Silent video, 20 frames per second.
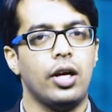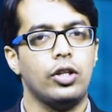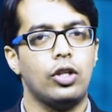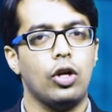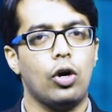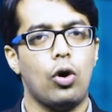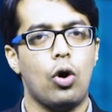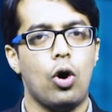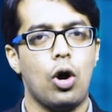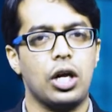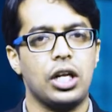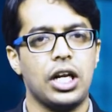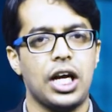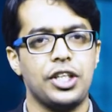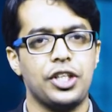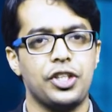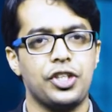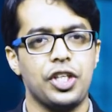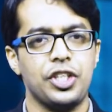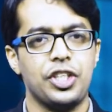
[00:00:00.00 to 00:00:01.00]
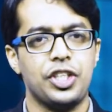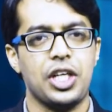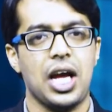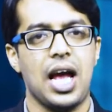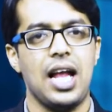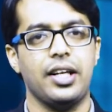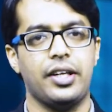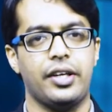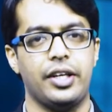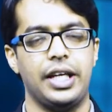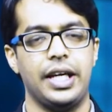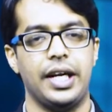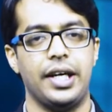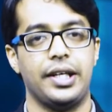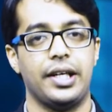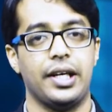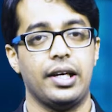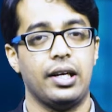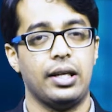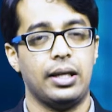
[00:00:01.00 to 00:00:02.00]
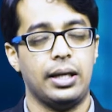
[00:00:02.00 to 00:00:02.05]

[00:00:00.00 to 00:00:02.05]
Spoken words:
The organization shall create,